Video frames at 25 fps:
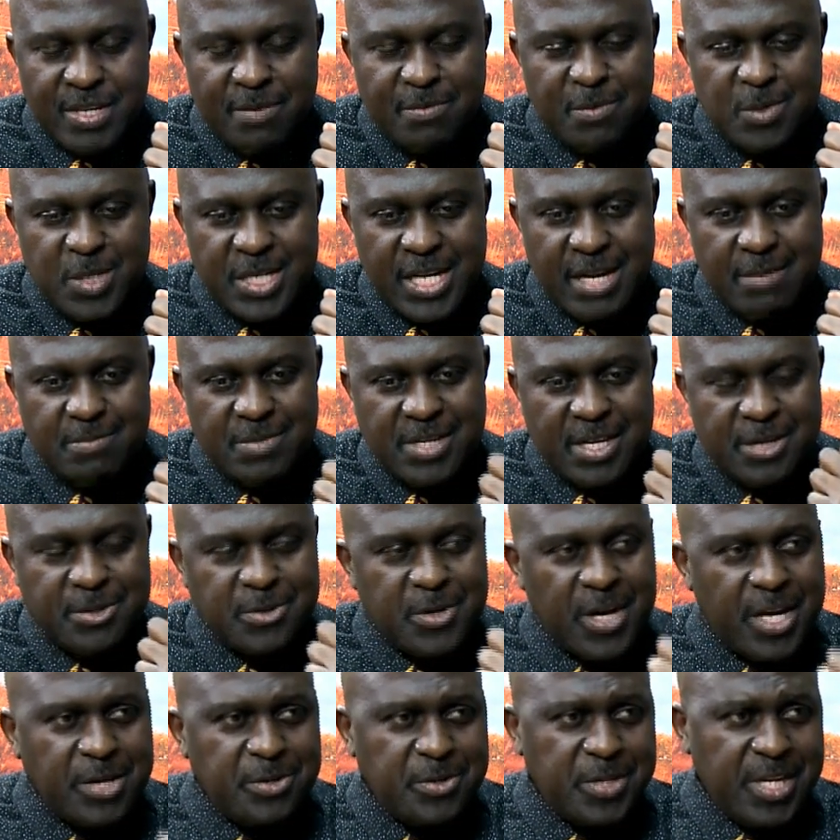several times I
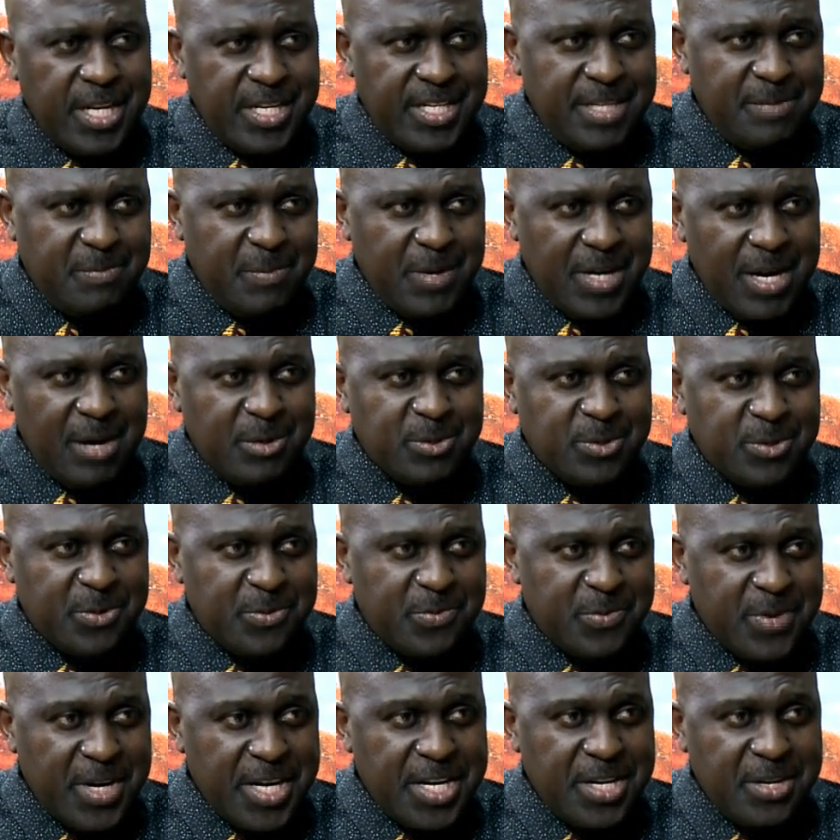tried to get him when I was
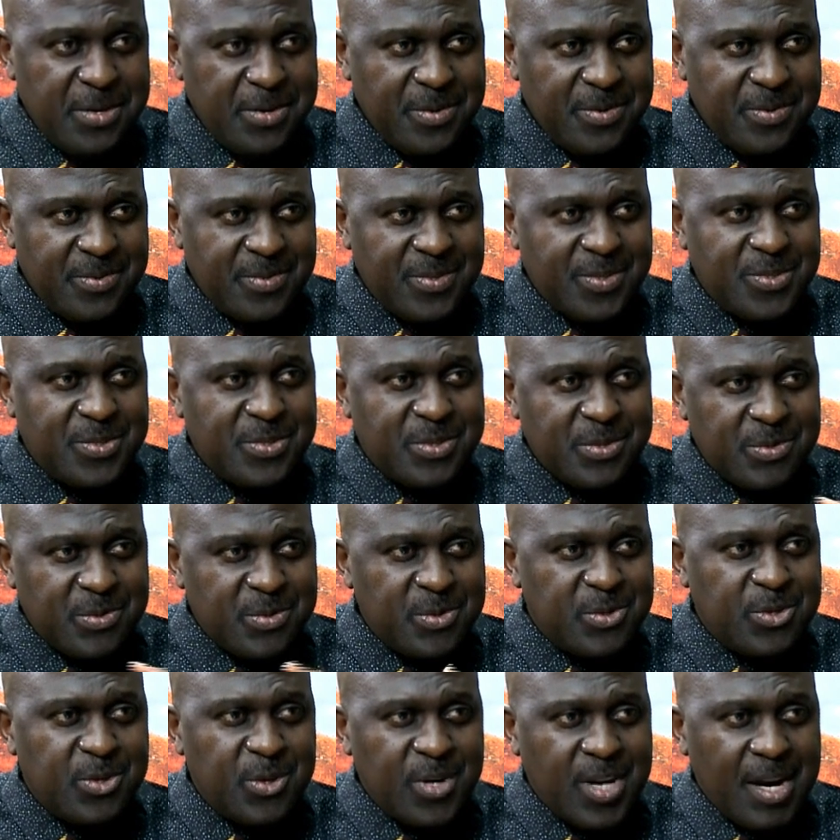on radio
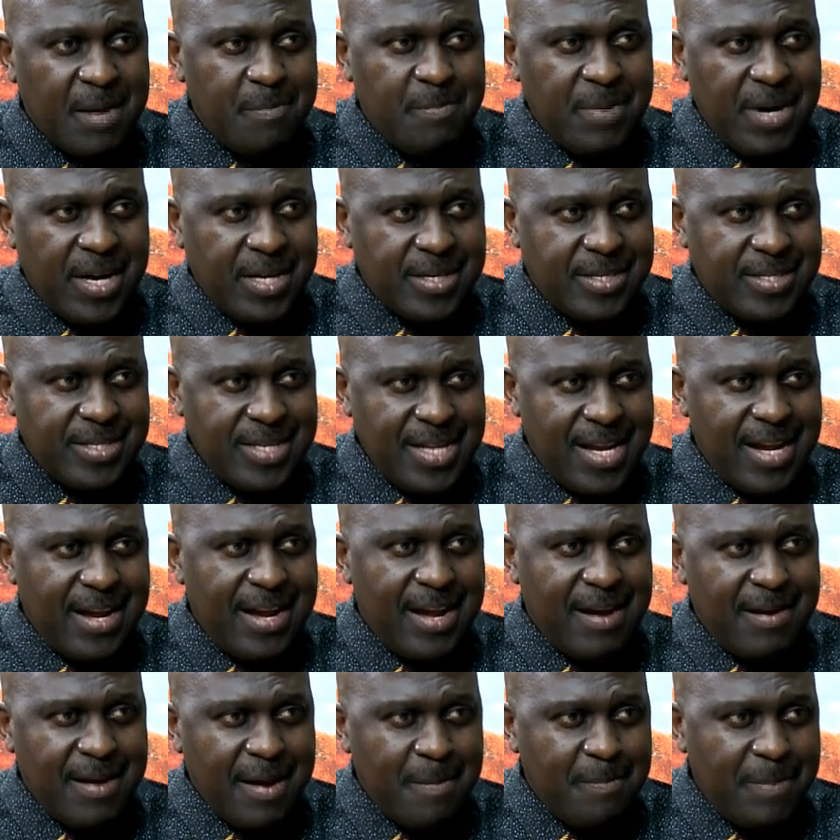to talk
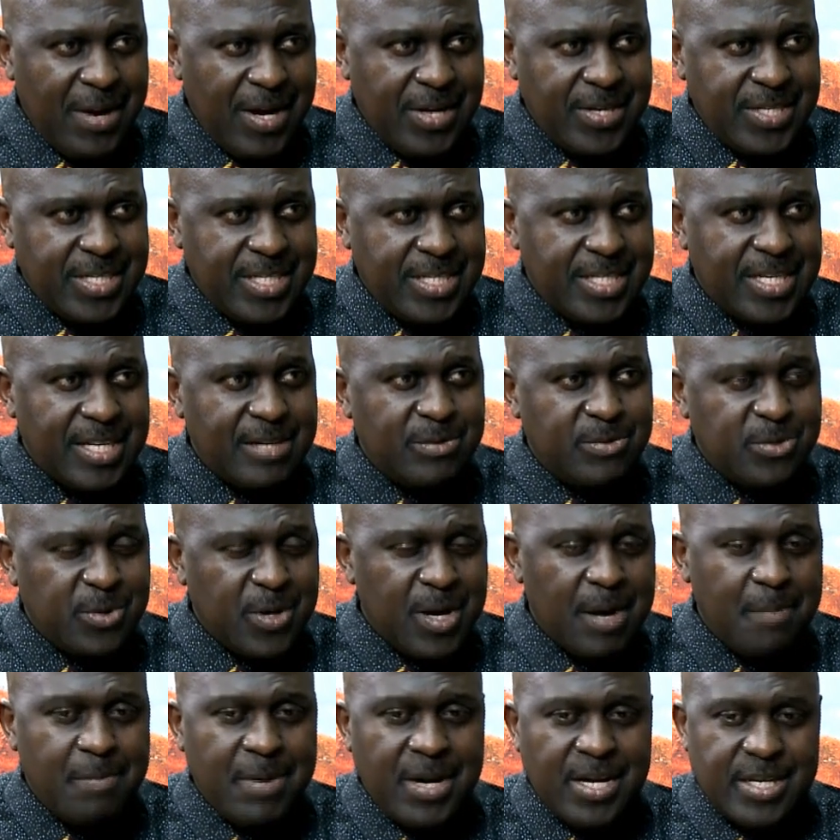about it and
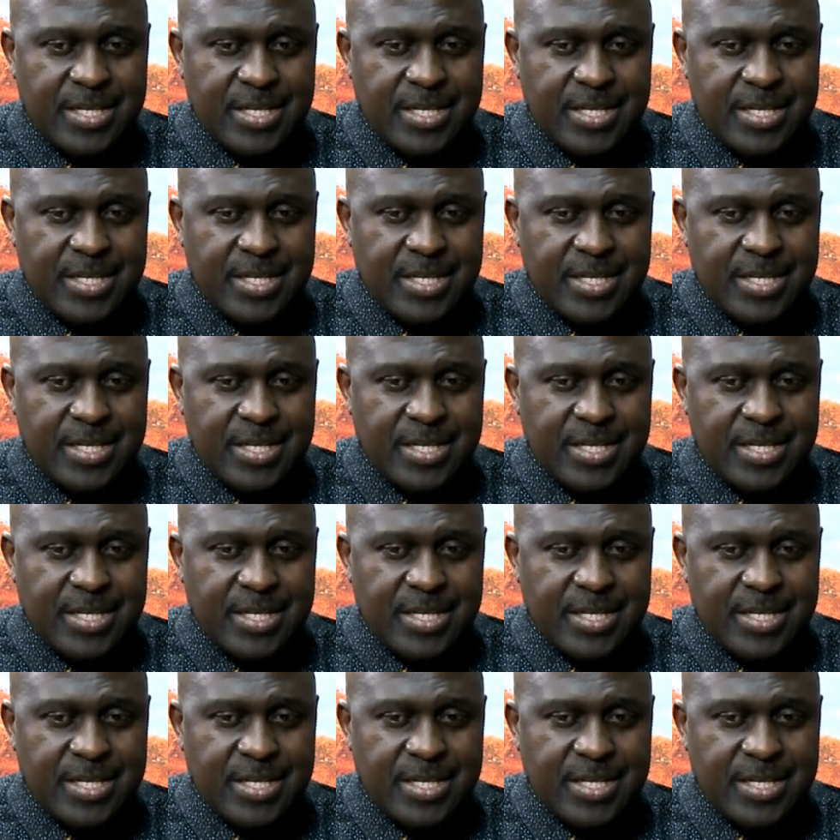talk